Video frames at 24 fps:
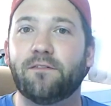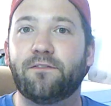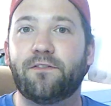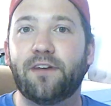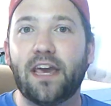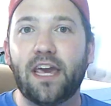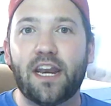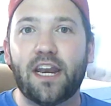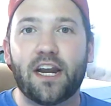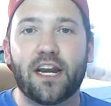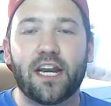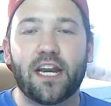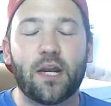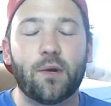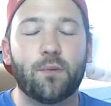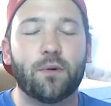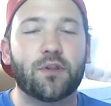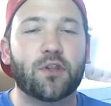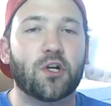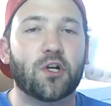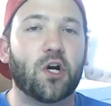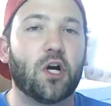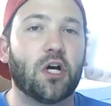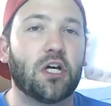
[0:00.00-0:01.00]
vanity
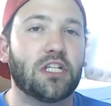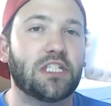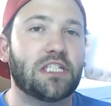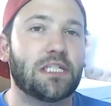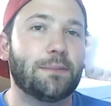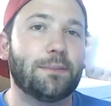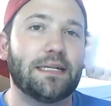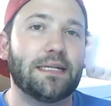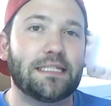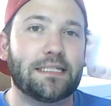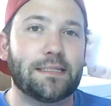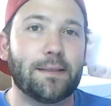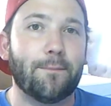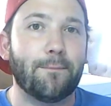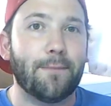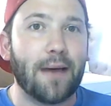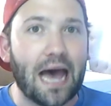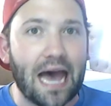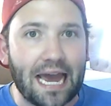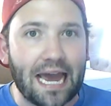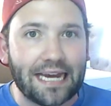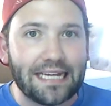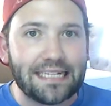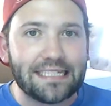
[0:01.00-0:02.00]
with their ultimate
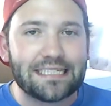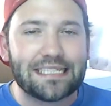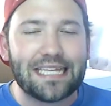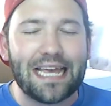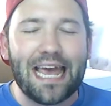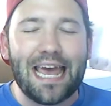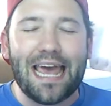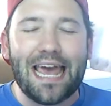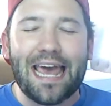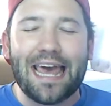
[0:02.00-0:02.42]
demise.